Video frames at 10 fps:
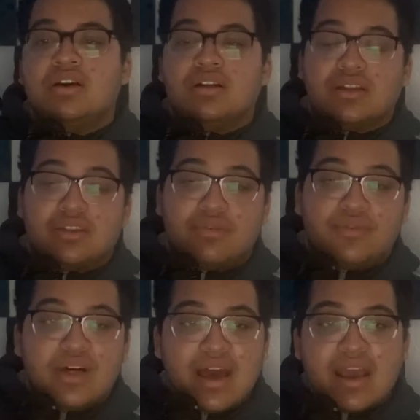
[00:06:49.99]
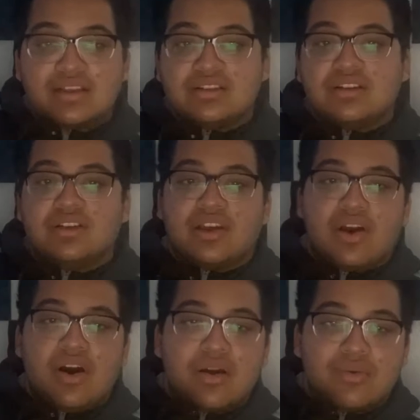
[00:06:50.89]
like the Flash and like
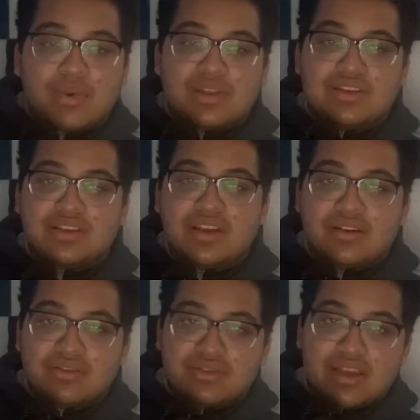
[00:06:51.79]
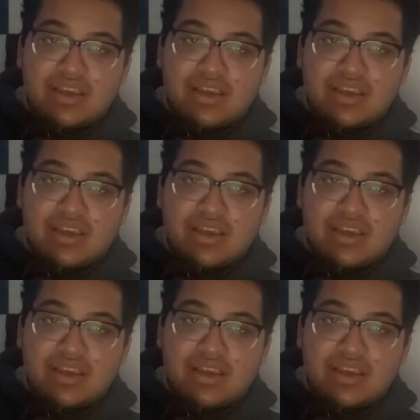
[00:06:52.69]
Aquaman, these characters that,